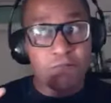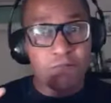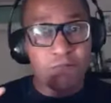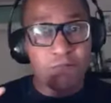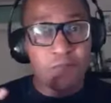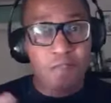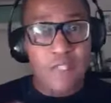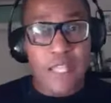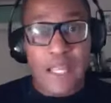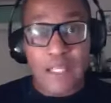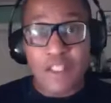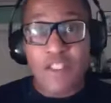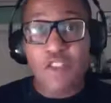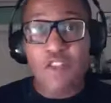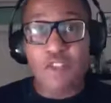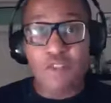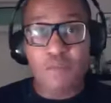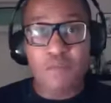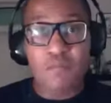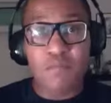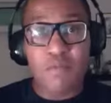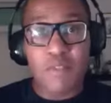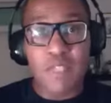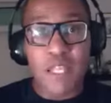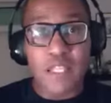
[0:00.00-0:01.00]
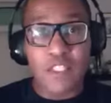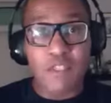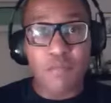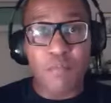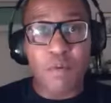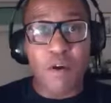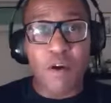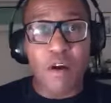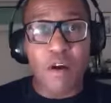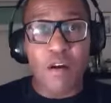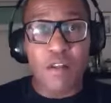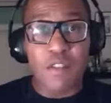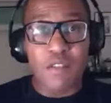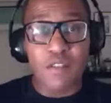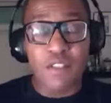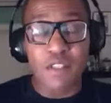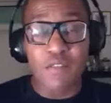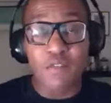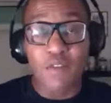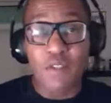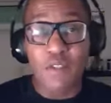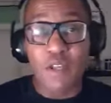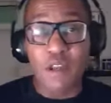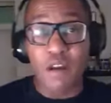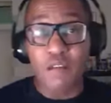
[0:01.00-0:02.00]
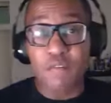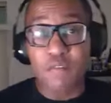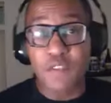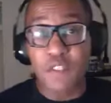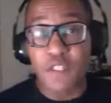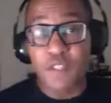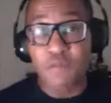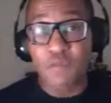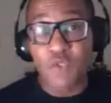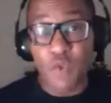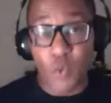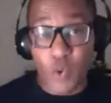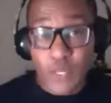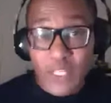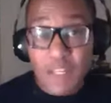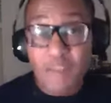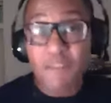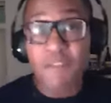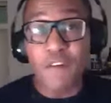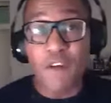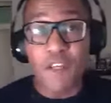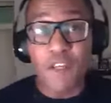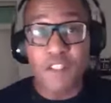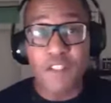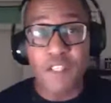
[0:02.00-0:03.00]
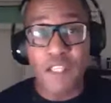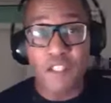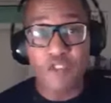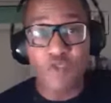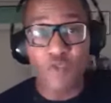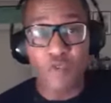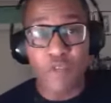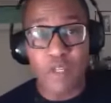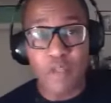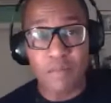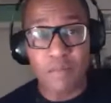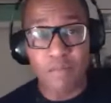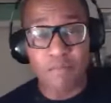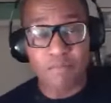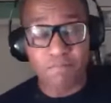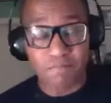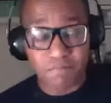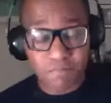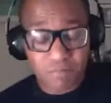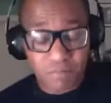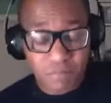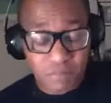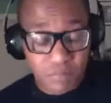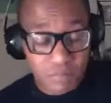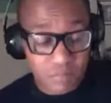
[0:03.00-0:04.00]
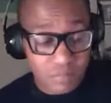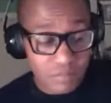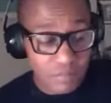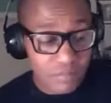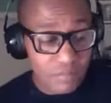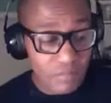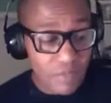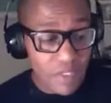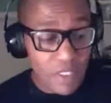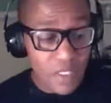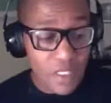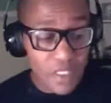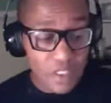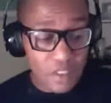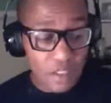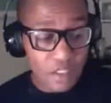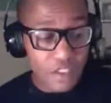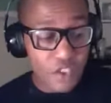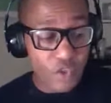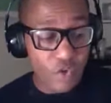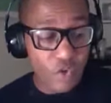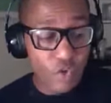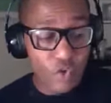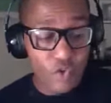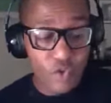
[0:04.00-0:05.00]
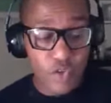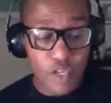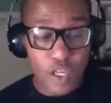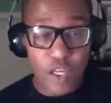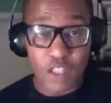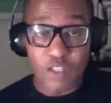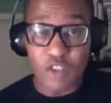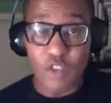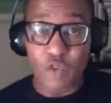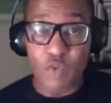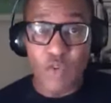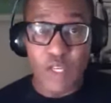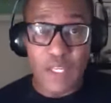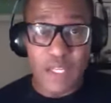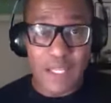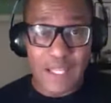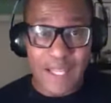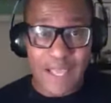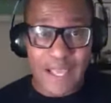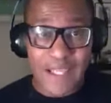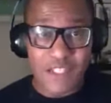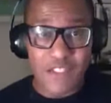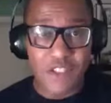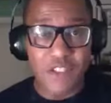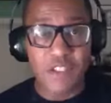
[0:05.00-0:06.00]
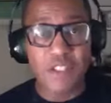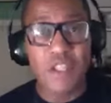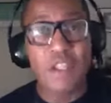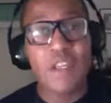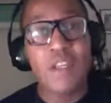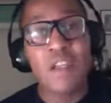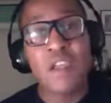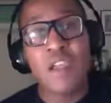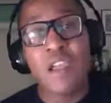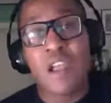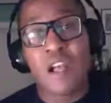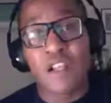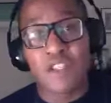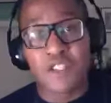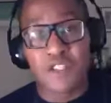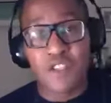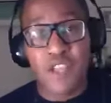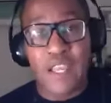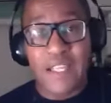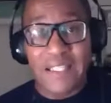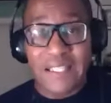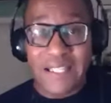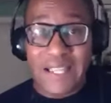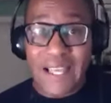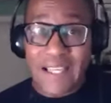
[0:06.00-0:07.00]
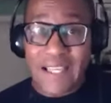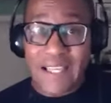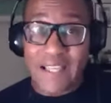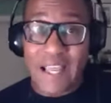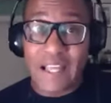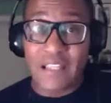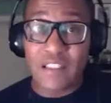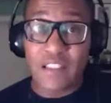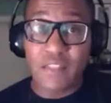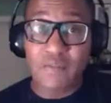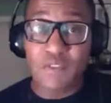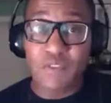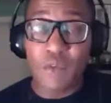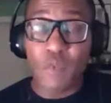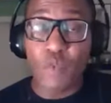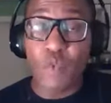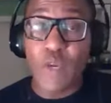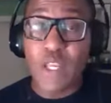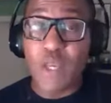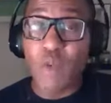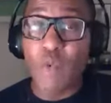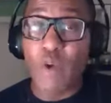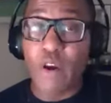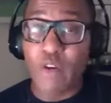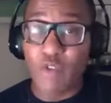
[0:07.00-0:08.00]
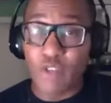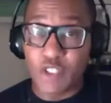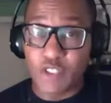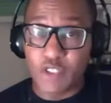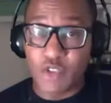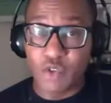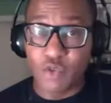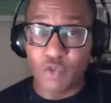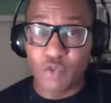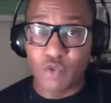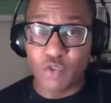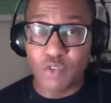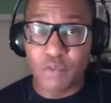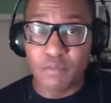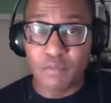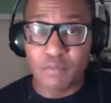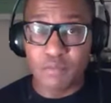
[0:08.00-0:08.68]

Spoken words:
That's part of the 21st century, is our children are doing less, are certainly less active than we were as children,